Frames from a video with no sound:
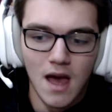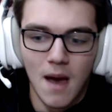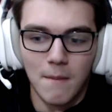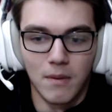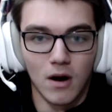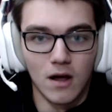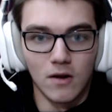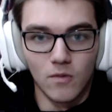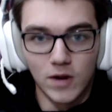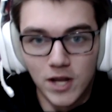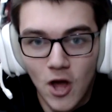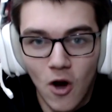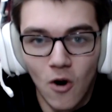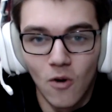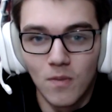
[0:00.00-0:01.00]
but we
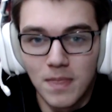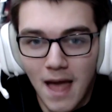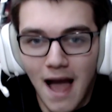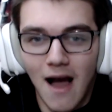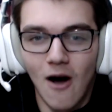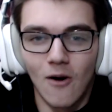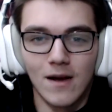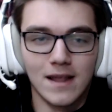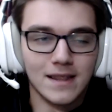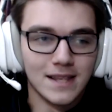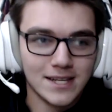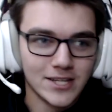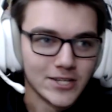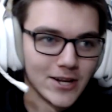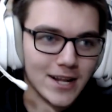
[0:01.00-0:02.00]
know now, and
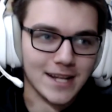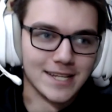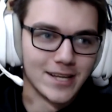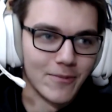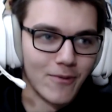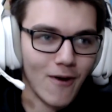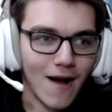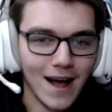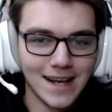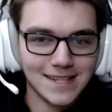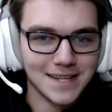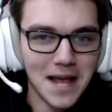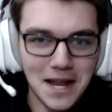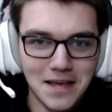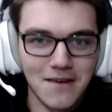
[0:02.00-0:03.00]
this shouldn't surprise
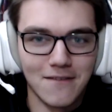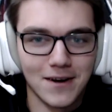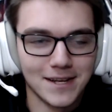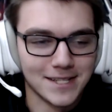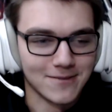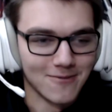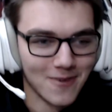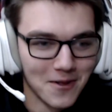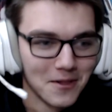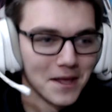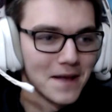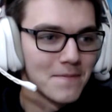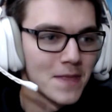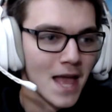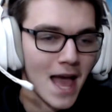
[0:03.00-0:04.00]
any of us
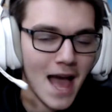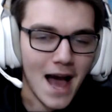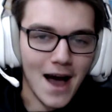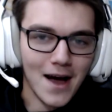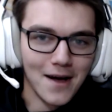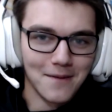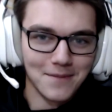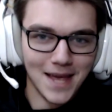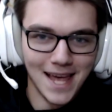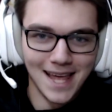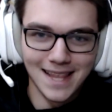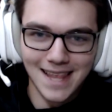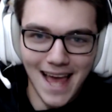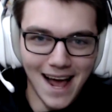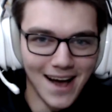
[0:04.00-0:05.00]
really, uh,
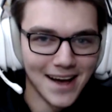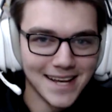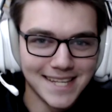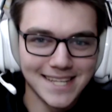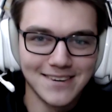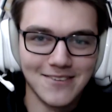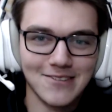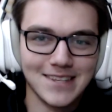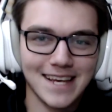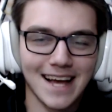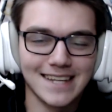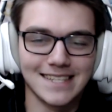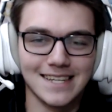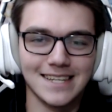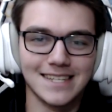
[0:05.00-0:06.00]
that High School D
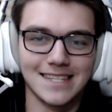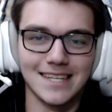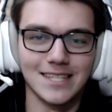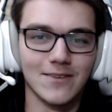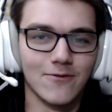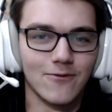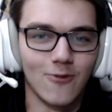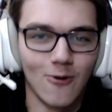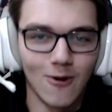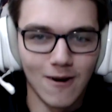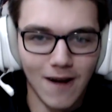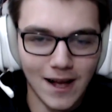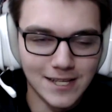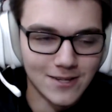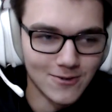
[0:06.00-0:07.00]
X D Season four,
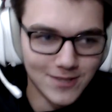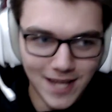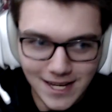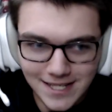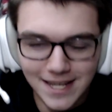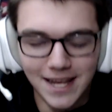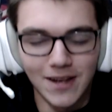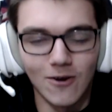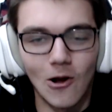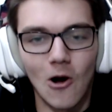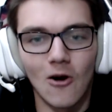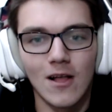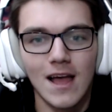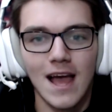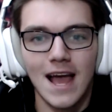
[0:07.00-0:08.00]
High School D X D
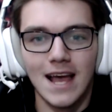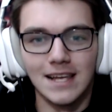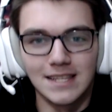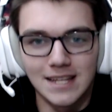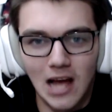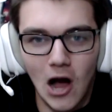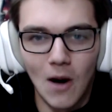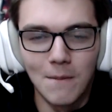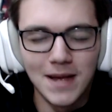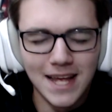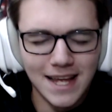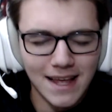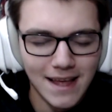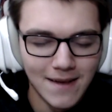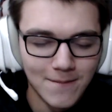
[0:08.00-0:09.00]
Hero, is
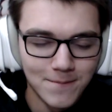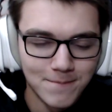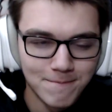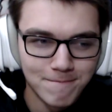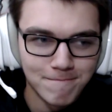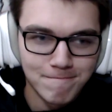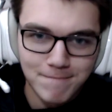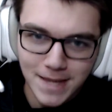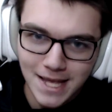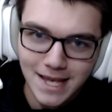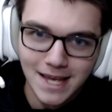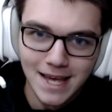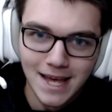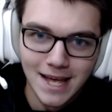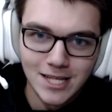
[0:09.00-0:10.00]
coming
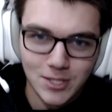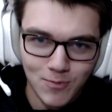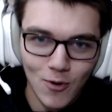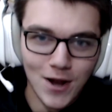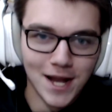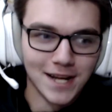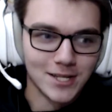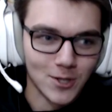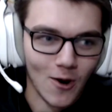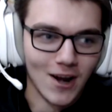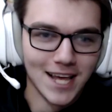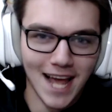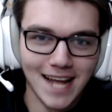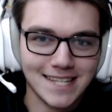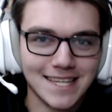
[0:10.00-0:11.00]
spring
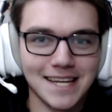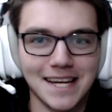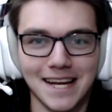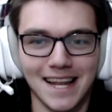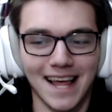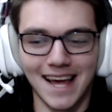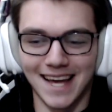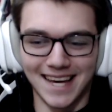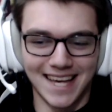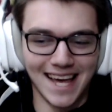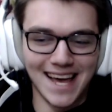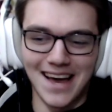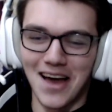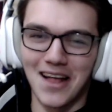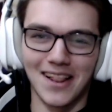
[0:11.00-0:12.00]
twenty eighteen. Like,
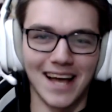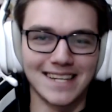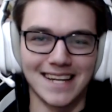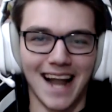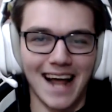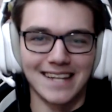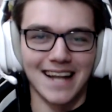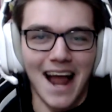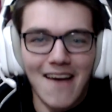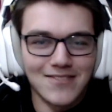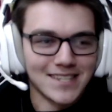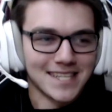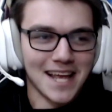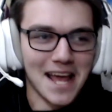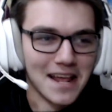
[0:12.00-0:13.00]
like did I did I have
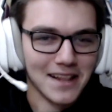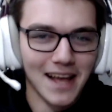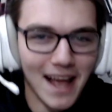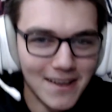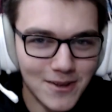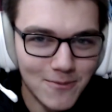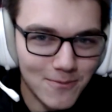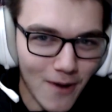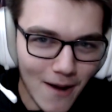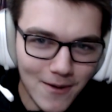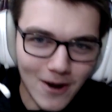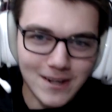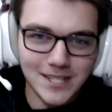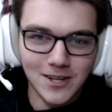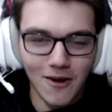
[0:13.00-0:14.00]
to say it? Like, you probably
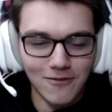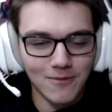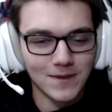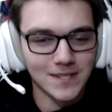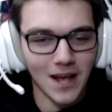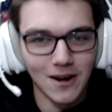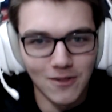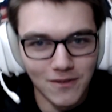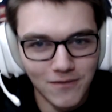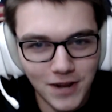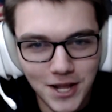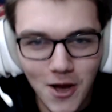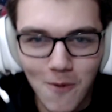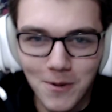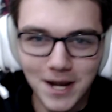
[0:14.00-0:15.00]
already saw from the title of the
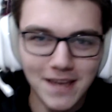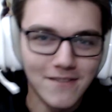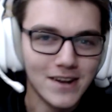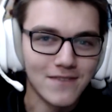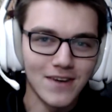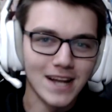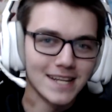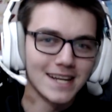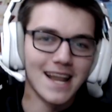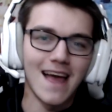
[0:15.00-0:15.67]
video, but even if I didn't